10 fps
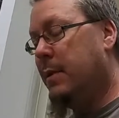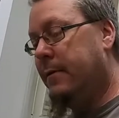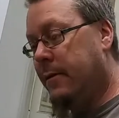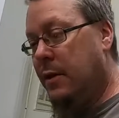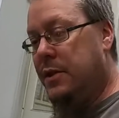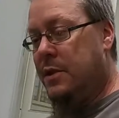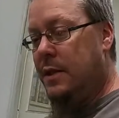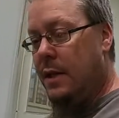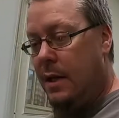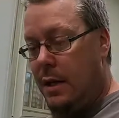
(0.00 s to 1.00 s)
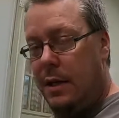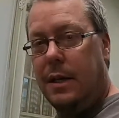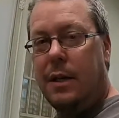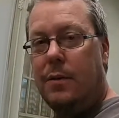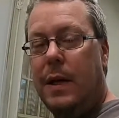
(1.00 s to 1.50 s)
But first,
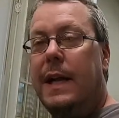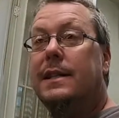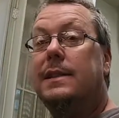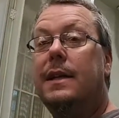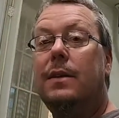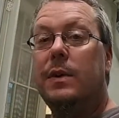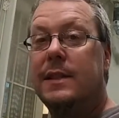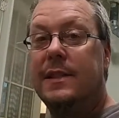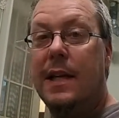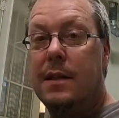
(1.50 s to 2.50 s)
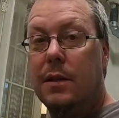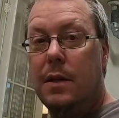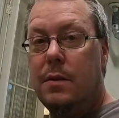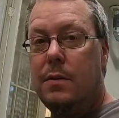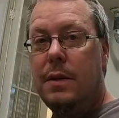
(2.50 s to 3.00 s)
you know, and that's the thing with the
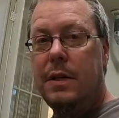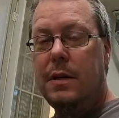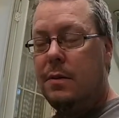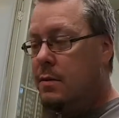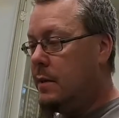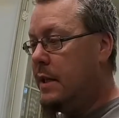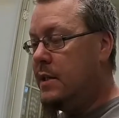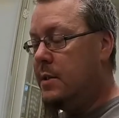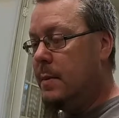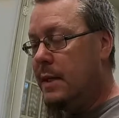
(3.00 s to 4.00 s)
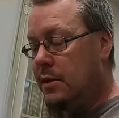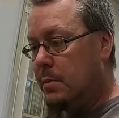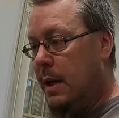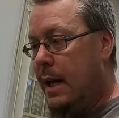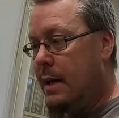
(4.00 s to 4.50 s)
standalone, you know, ECU Masters
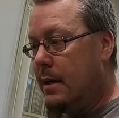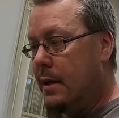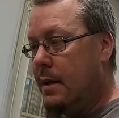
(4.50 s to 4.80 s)
Black,